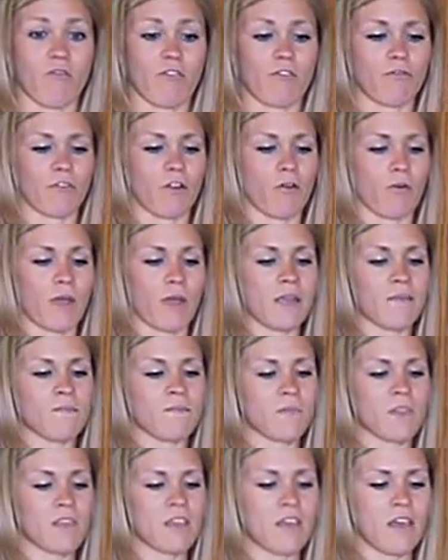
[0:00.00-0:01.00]
overflowing.
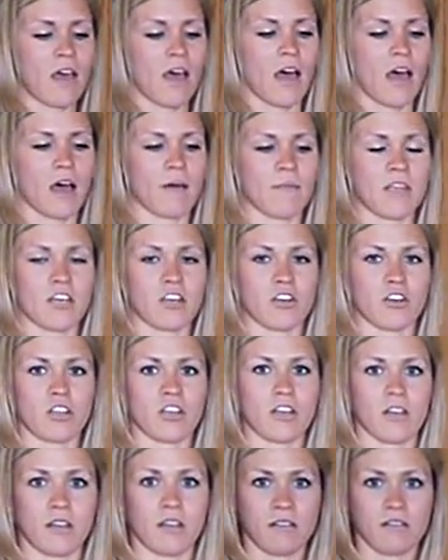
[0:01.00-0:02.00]
And you're
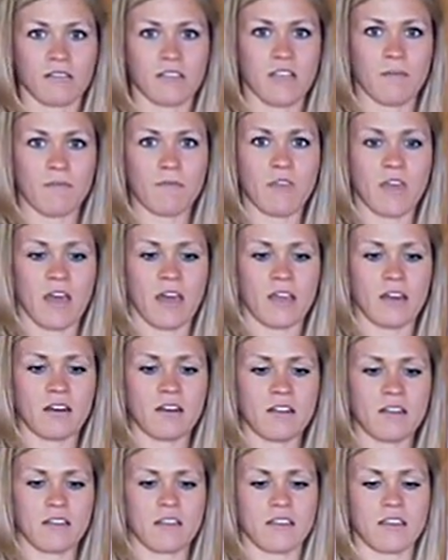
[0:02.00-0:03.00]
going to dump that
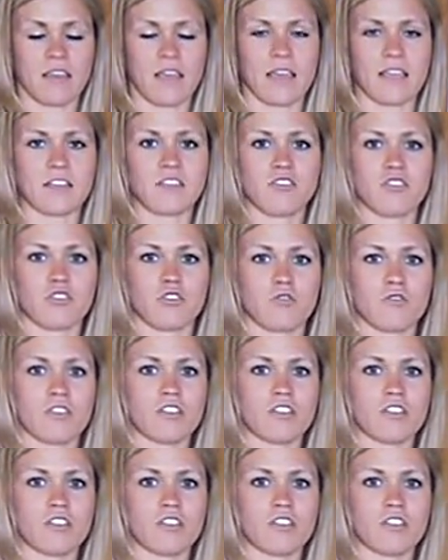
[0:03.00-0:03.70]
into